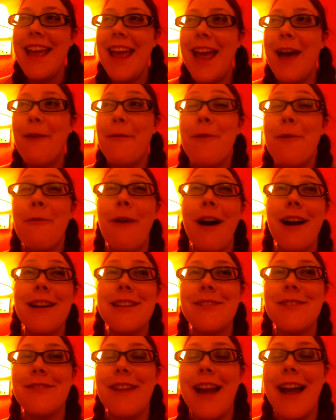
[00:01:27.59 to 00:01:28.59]
And we walked
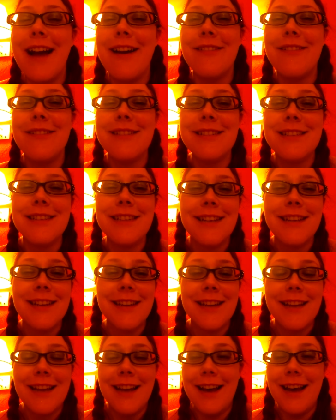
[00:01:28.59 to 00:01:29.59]
around
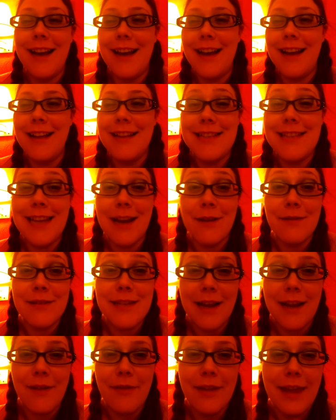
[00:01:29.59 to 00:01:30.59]
uh,
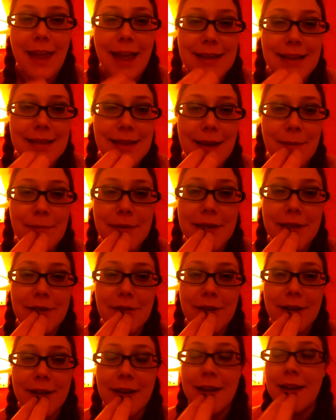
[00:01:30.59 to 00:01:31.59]
downtown the Gaslamp
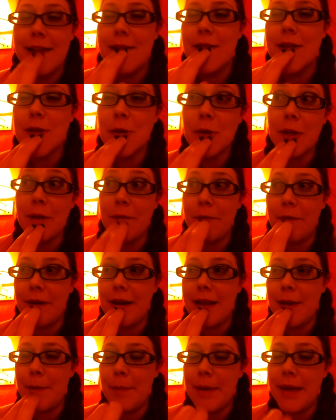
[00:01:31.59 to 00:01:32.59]
District. It was really
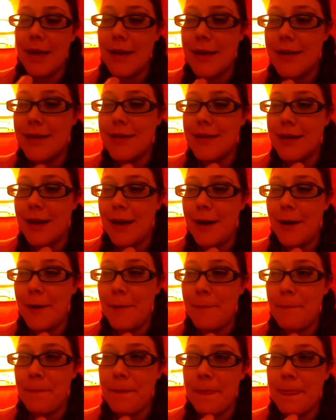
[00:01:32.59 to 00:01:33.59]
funny because,
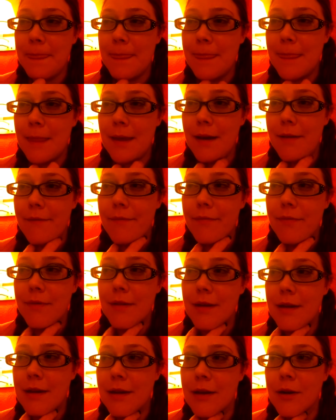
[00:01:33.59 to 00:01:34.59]
um,
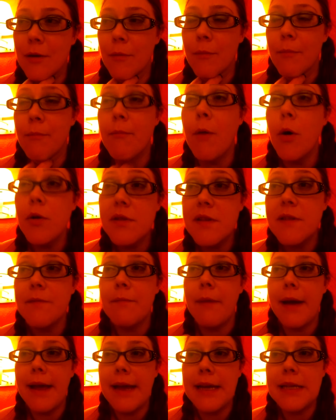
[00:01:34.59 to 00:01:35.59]
you know, most of
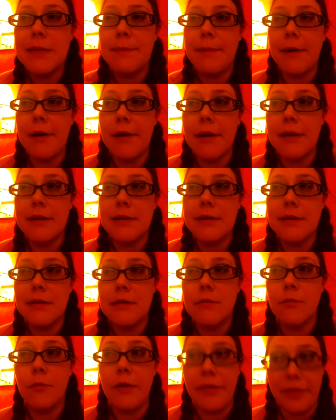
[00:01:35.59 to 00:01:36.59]
my
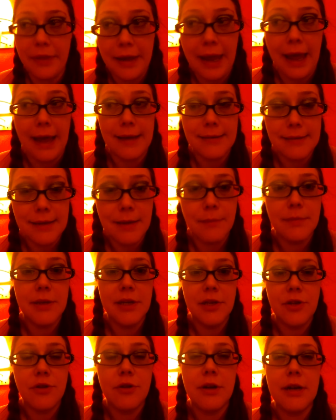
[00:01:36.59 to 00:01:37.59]
experience with the Gaslamp
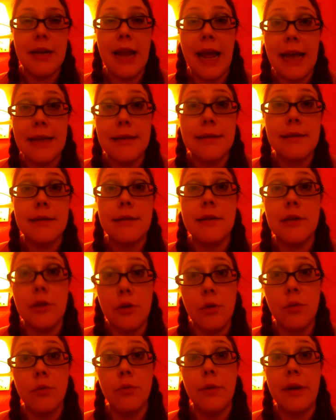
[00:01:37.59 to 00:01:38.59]
District has to
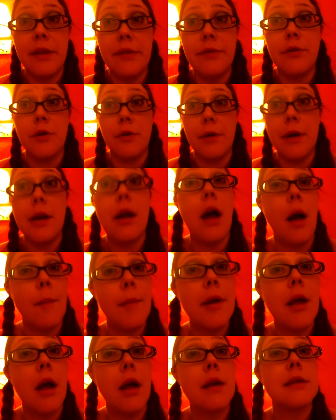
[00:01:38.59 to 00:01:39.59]
do with during
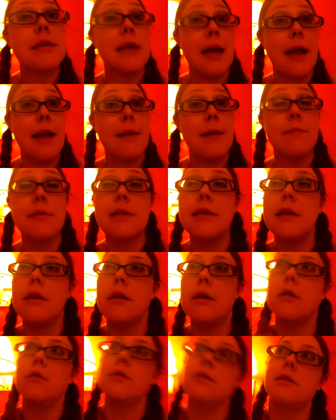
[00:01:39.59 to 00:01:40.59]
Comic-Con times. You
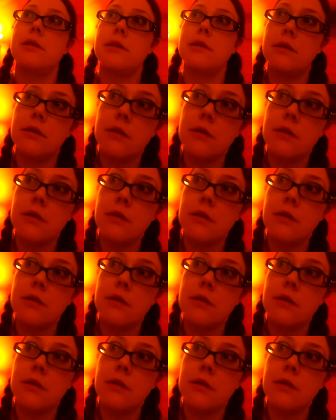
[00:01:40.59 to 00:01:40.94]
know, it's